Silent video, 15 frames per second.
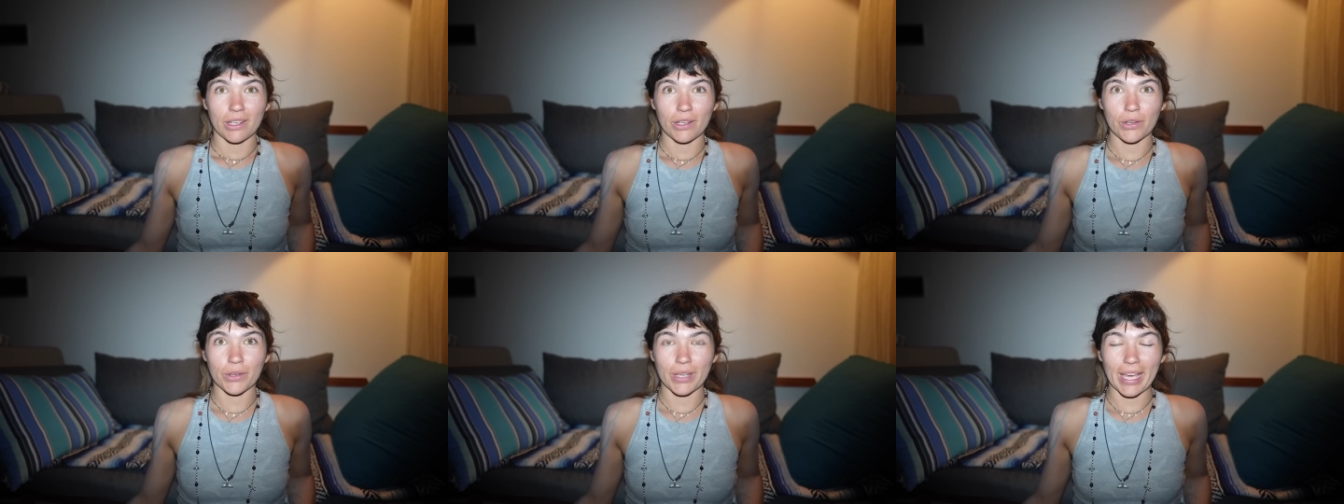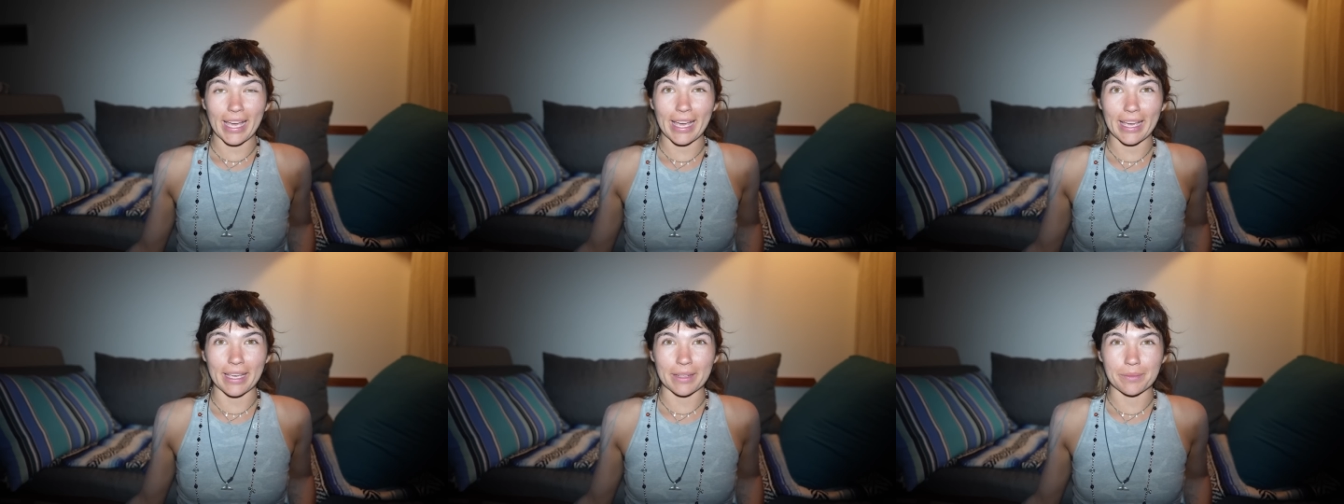
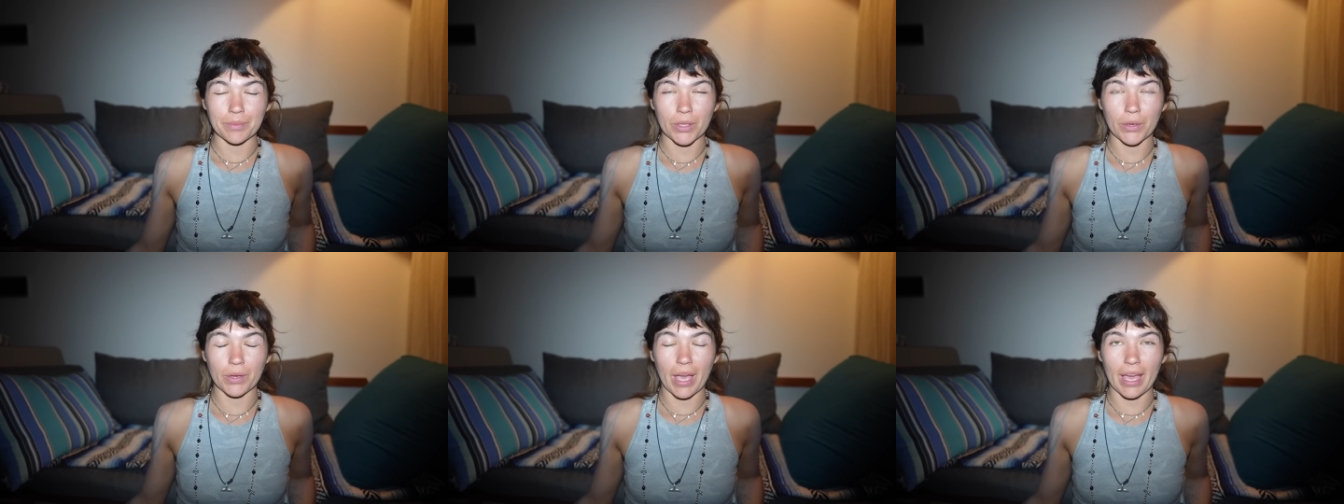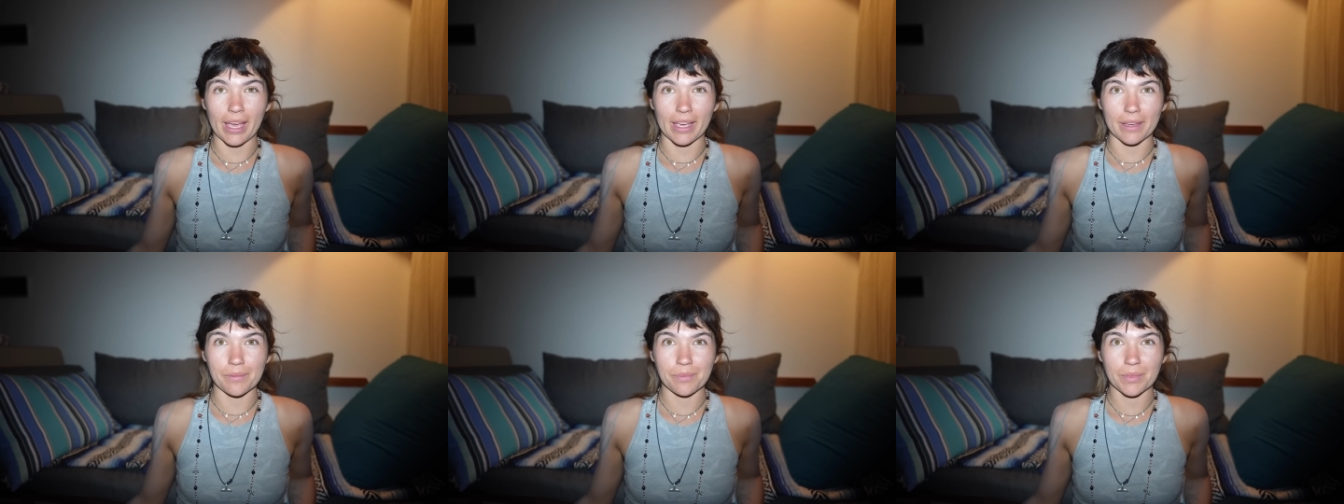Okay,
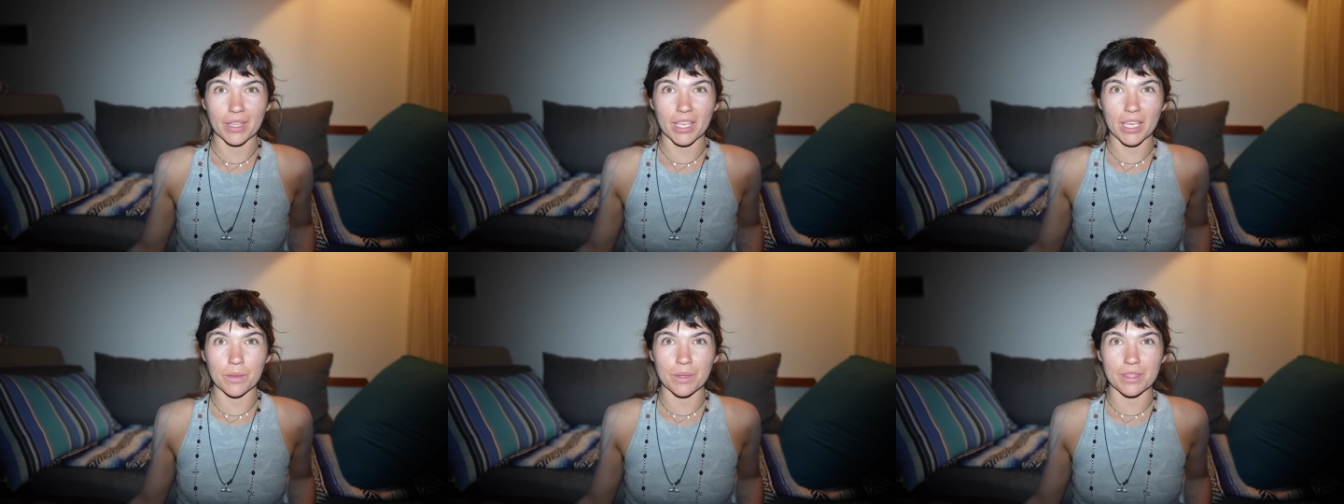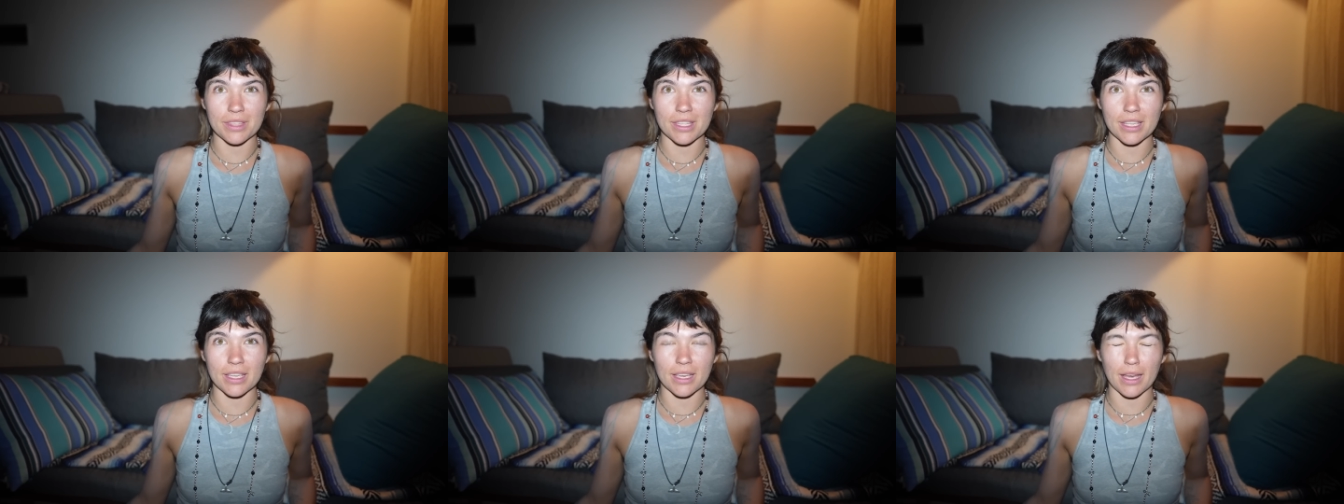okay, here with
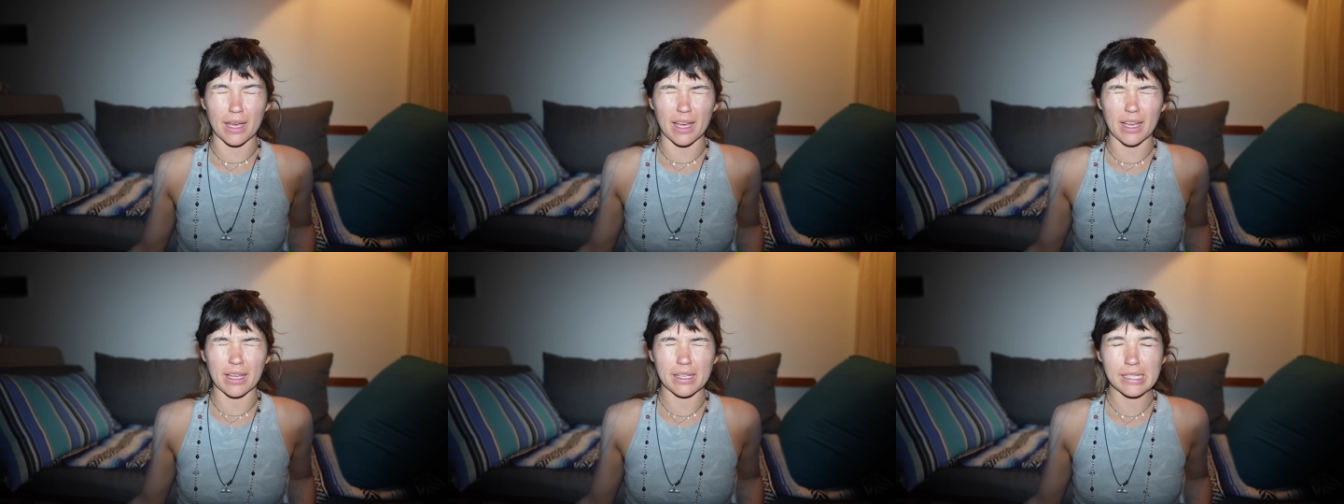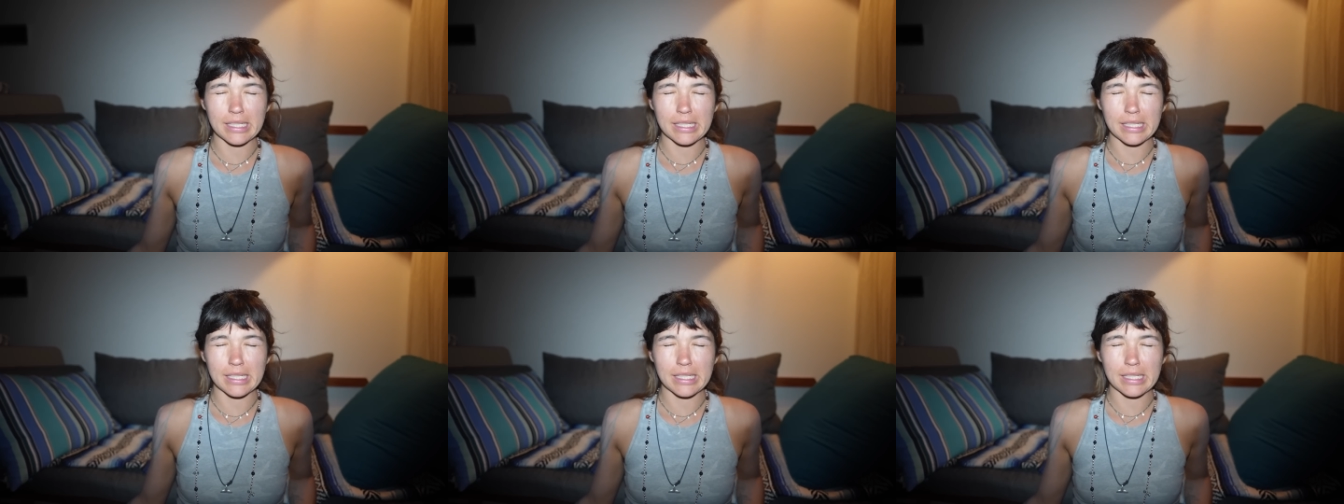the, uh,